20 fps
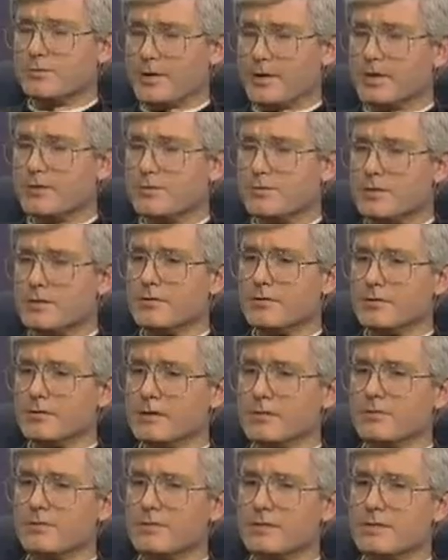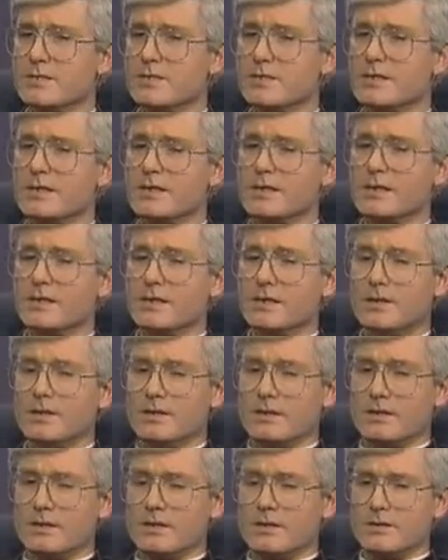pay them a certain deference.
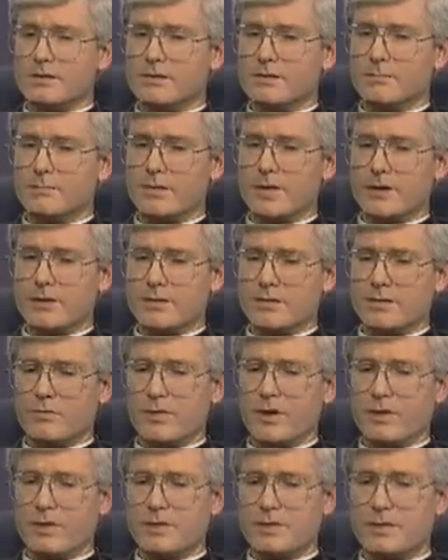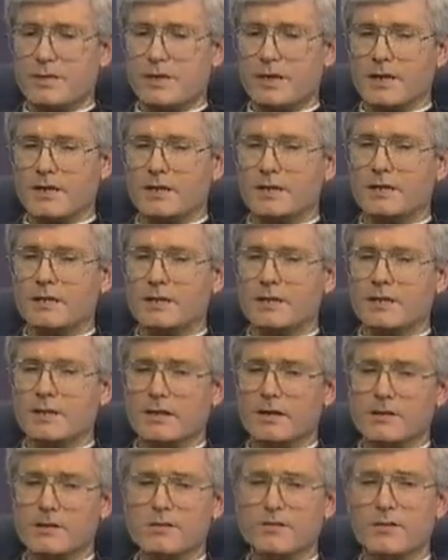Uh, the palsy-walsy idea
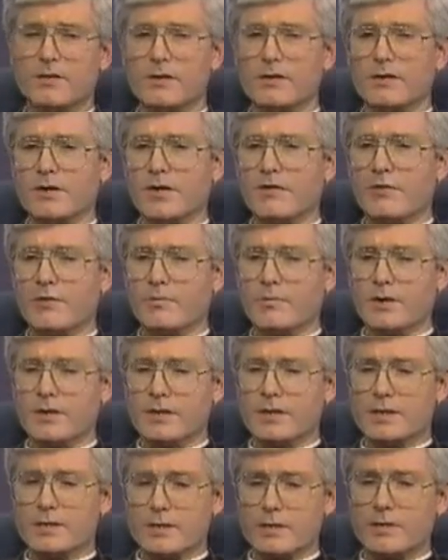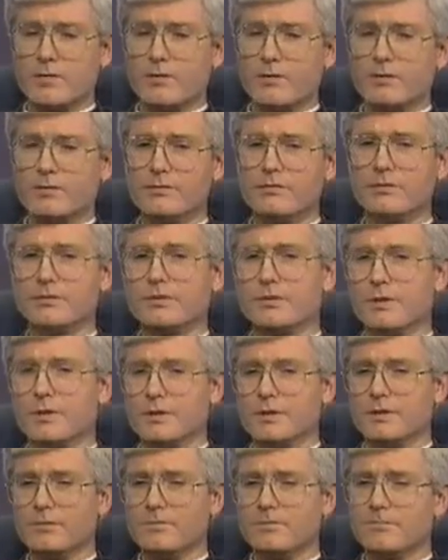now, where everybody is equal,
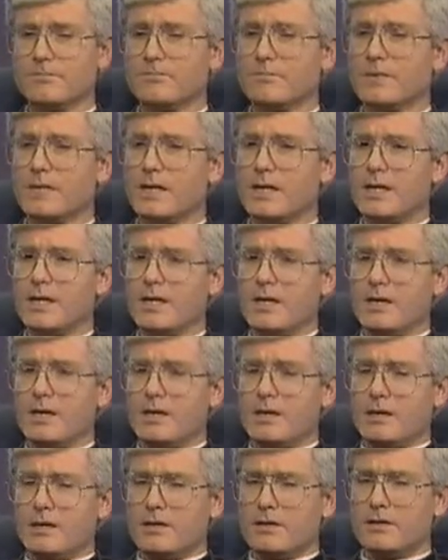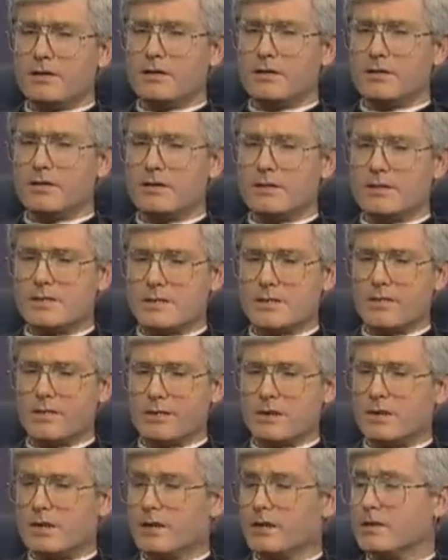um, is
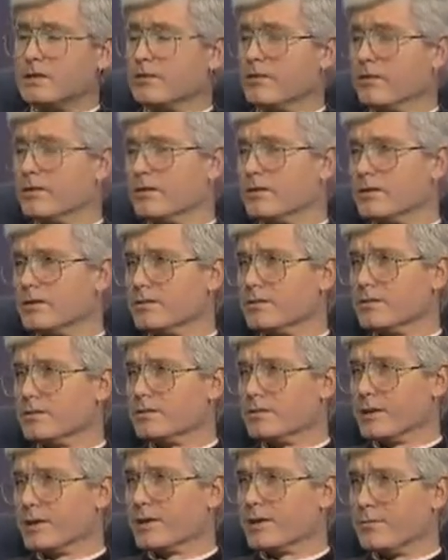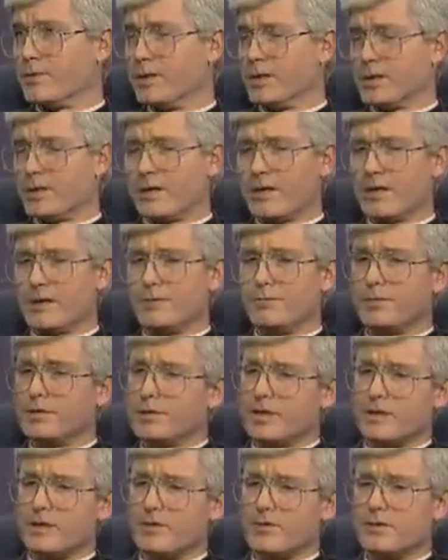certainly not the order created by God,
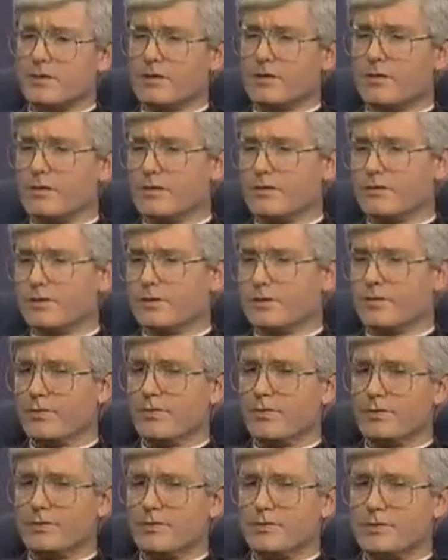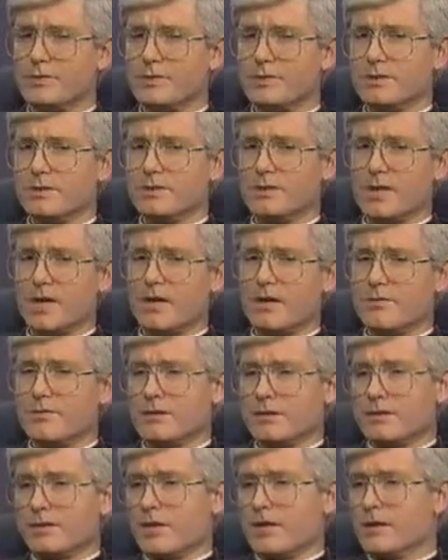but that goes along with the whole notion now
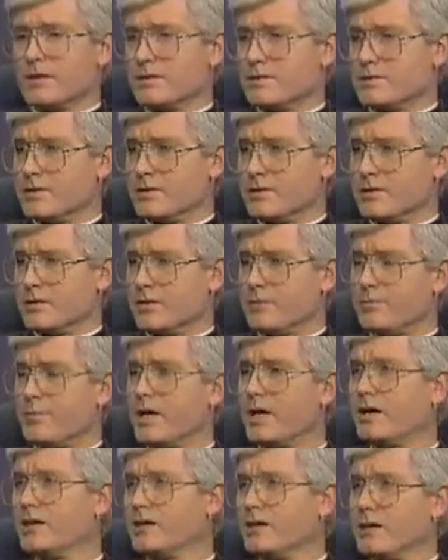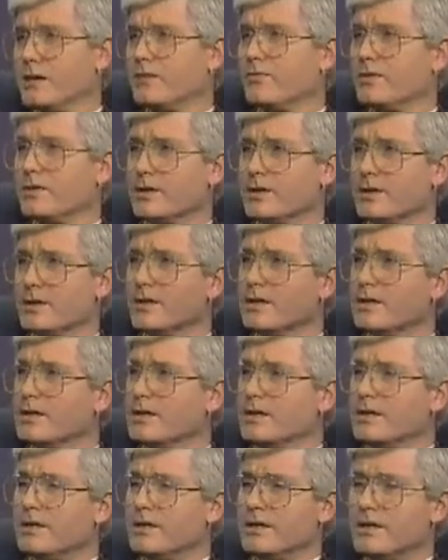that God is just our pal in heaven and
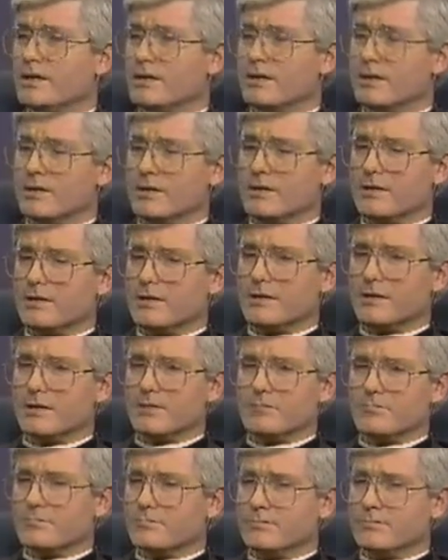and uh,